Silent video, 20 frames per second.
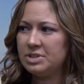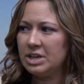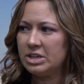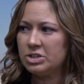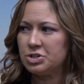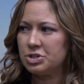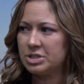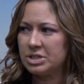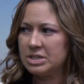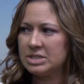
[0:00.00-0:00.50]

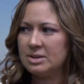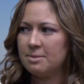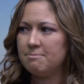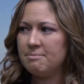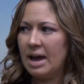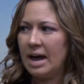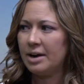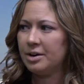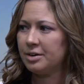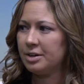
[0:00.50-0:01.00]
danger, it doesn't
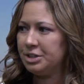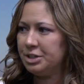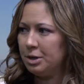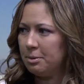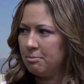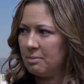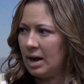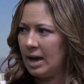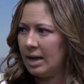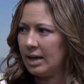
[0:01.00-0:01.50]
matter in your
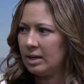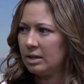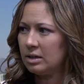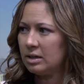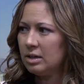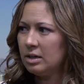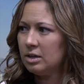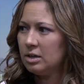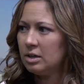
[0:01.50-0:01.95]
mind.